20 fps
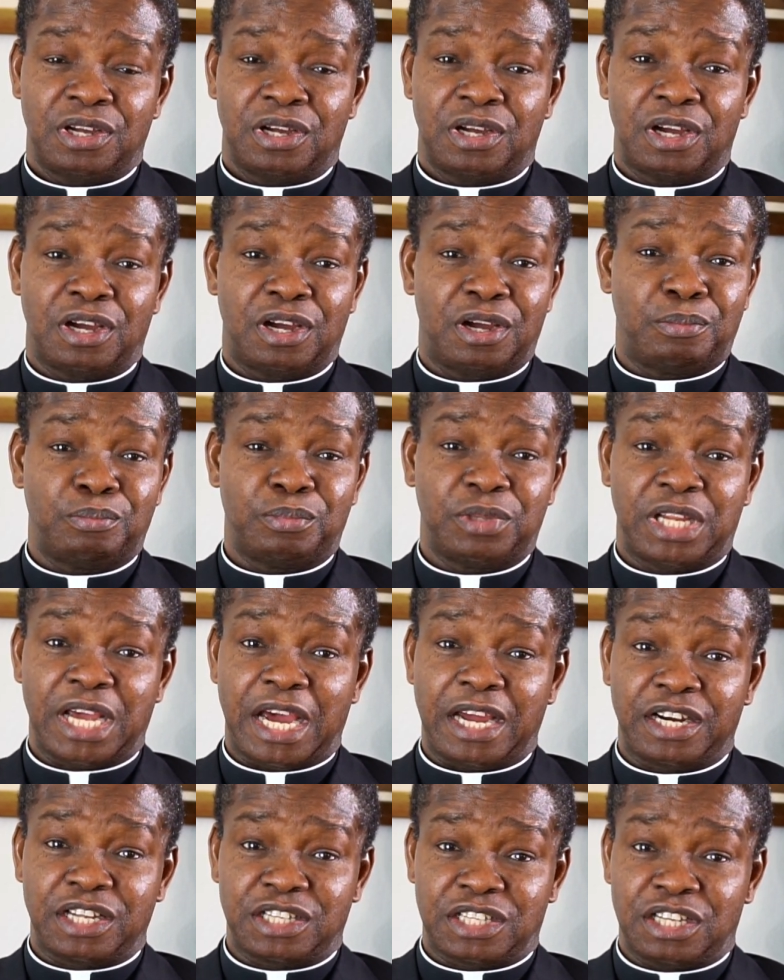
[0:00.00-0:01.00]

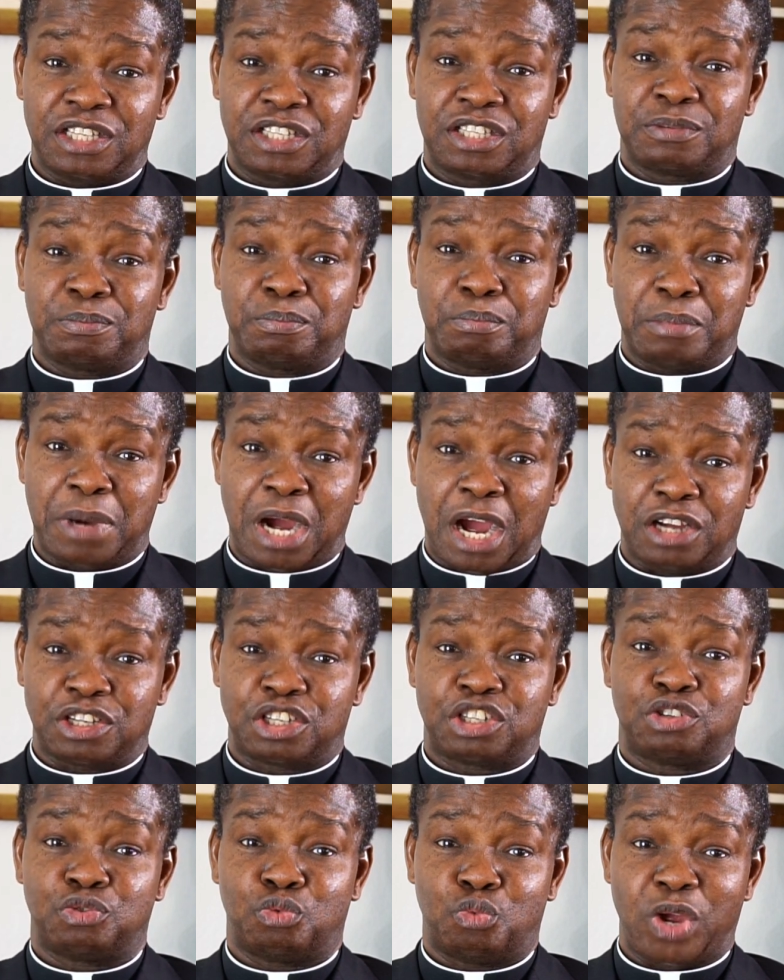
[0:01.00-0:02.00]
there isn't
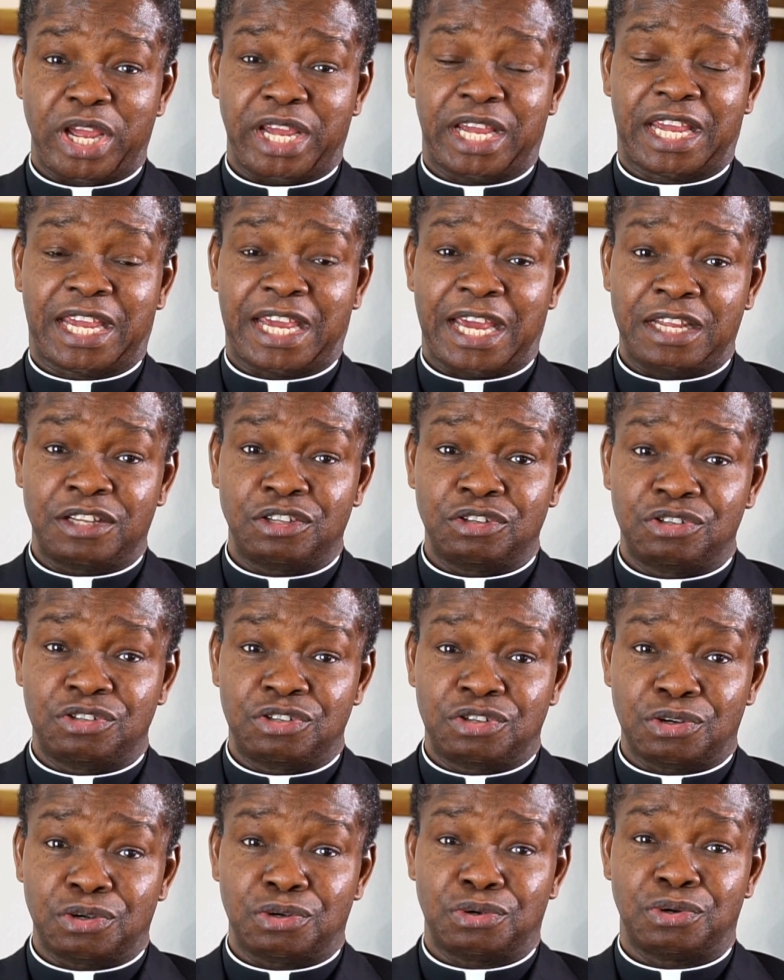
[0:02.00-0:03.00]
much we can
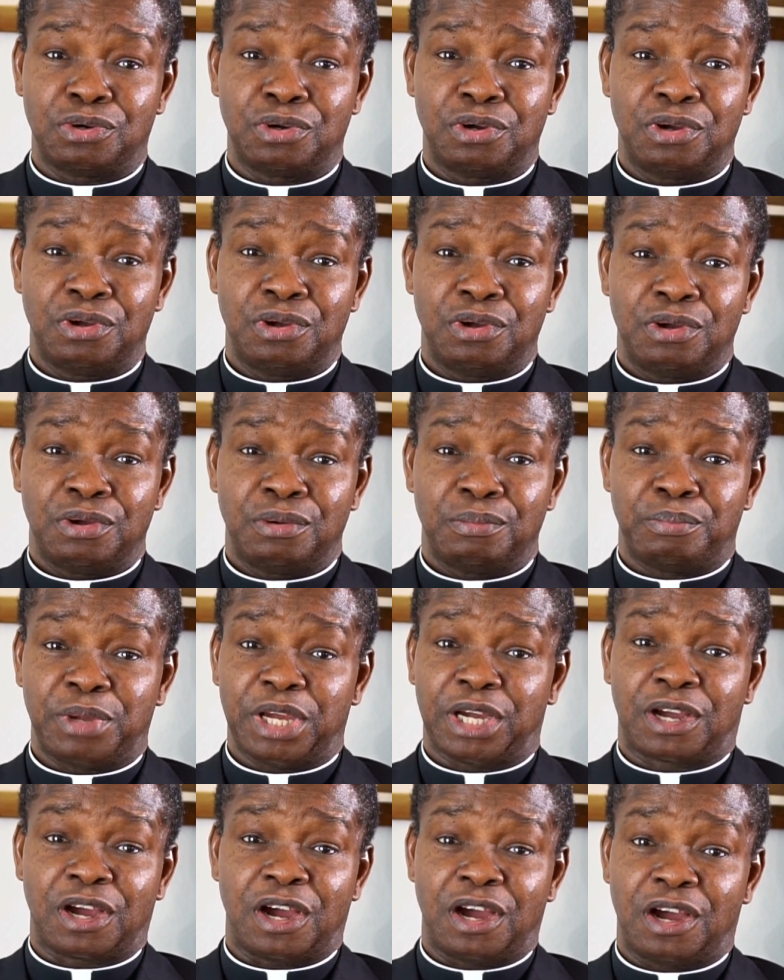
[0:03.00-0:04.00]
do,
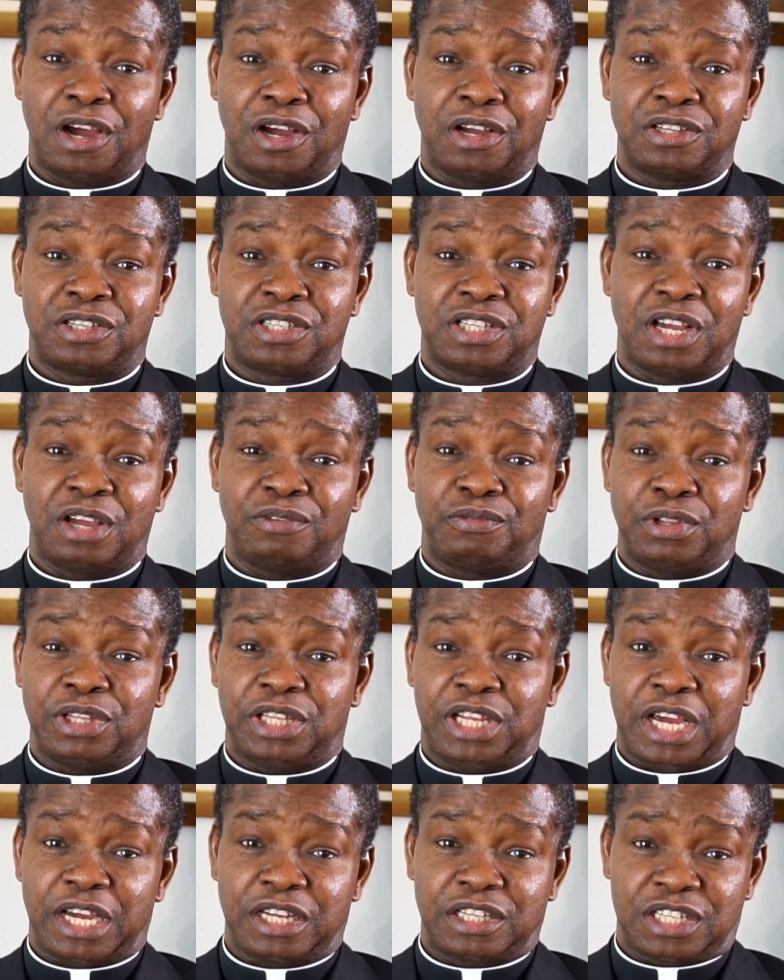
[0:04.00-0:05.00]
because
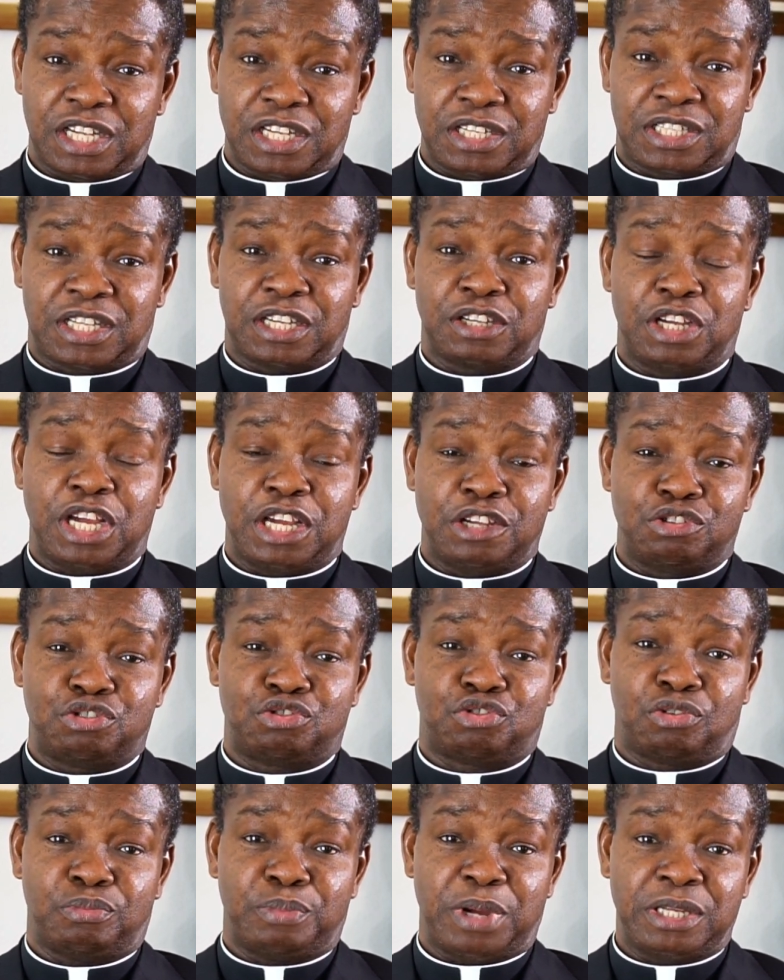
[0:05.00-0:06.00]
even the existing
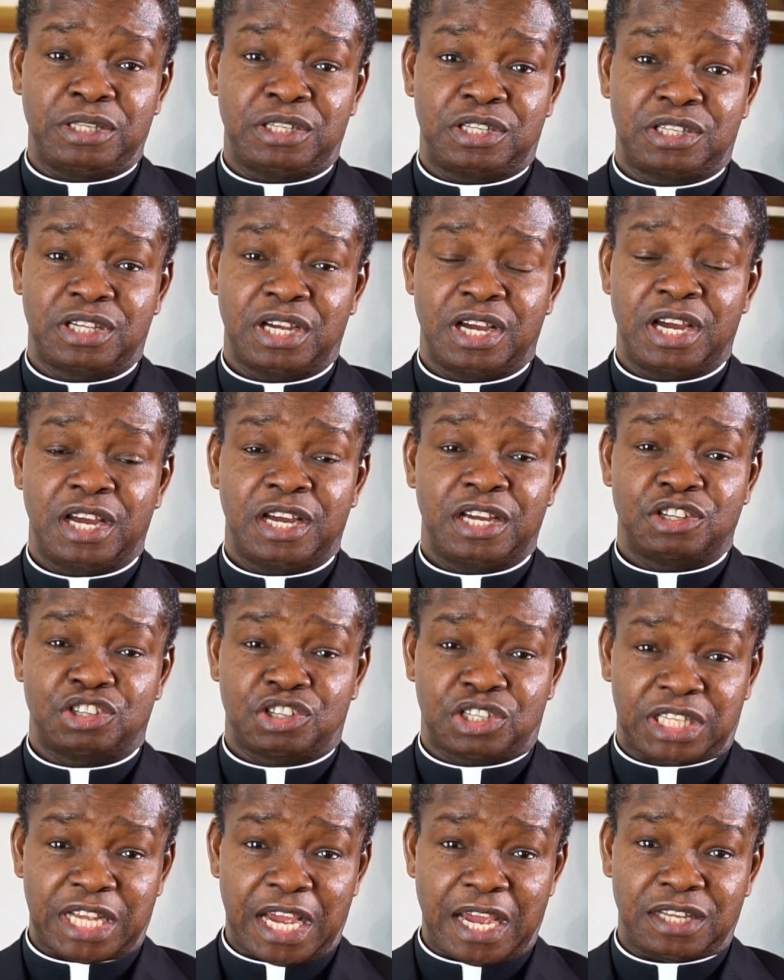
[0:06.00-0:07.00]
instruments,
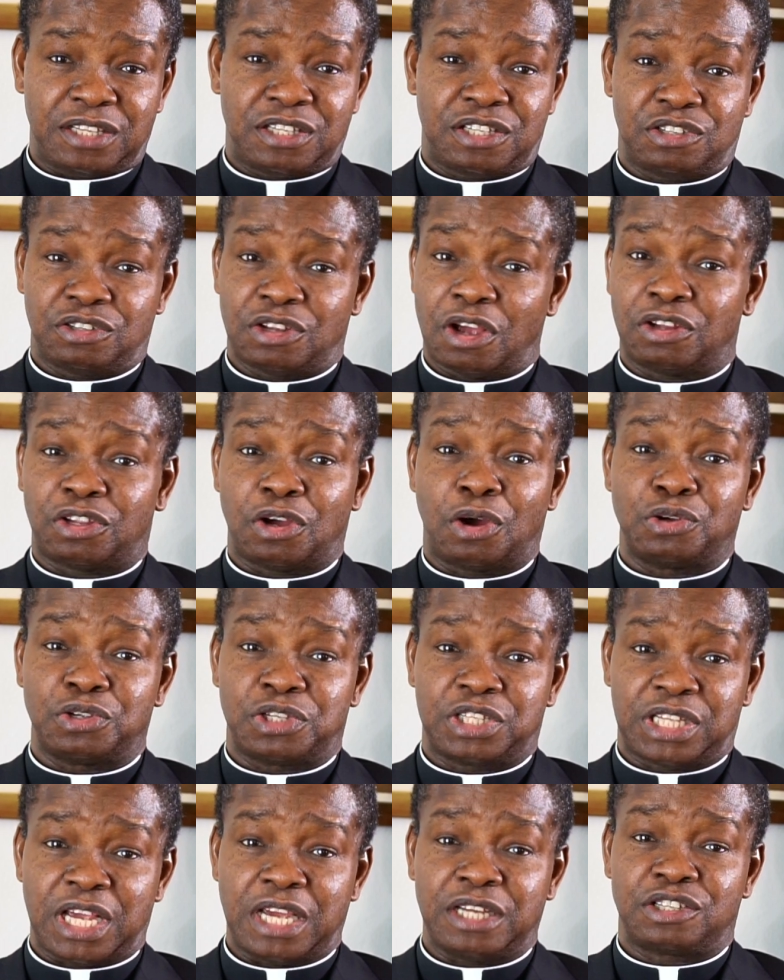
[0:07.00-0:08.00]
states, not all
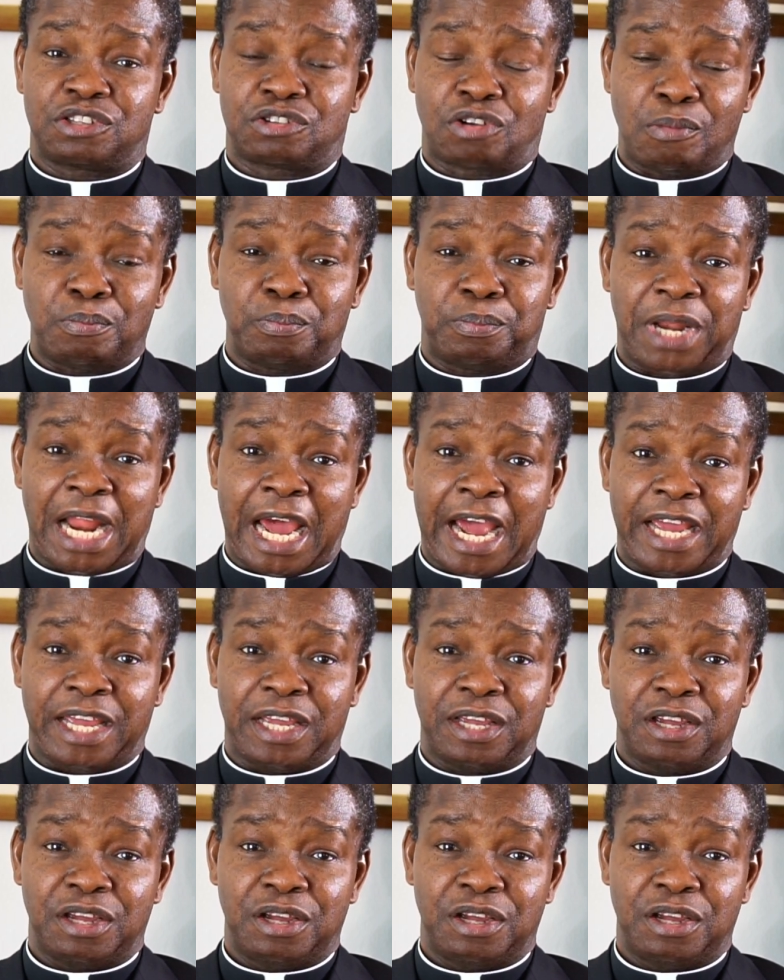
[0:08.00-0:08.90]
states, comply.